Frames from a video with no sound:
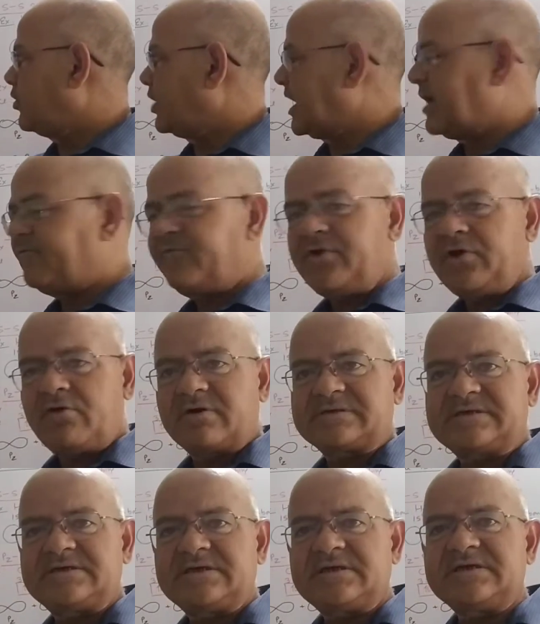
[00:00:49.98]
Every
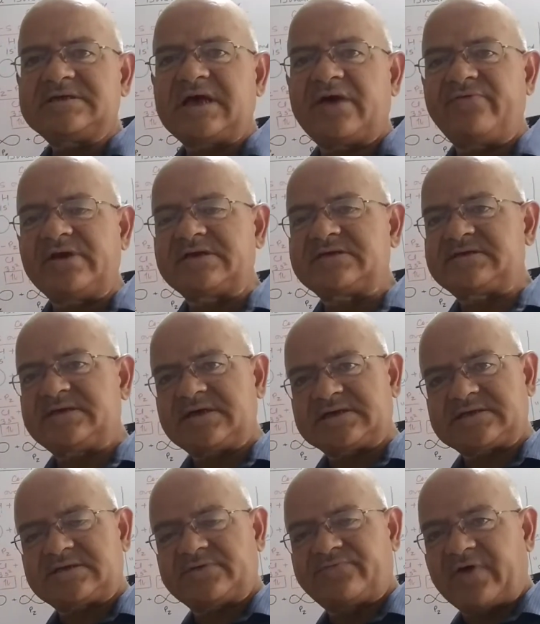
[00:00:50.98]
oxygen is having
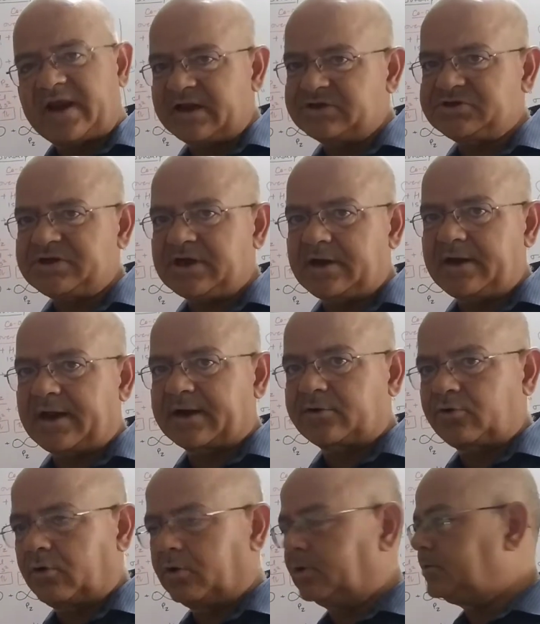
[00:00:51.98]
6 valence shell
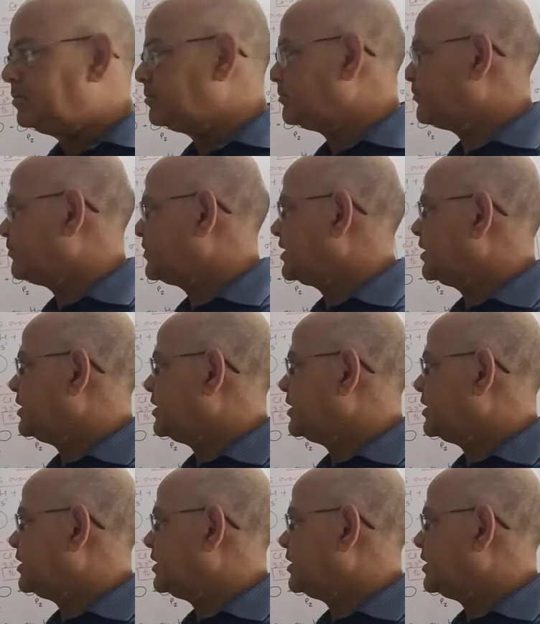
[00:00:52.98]
electrons.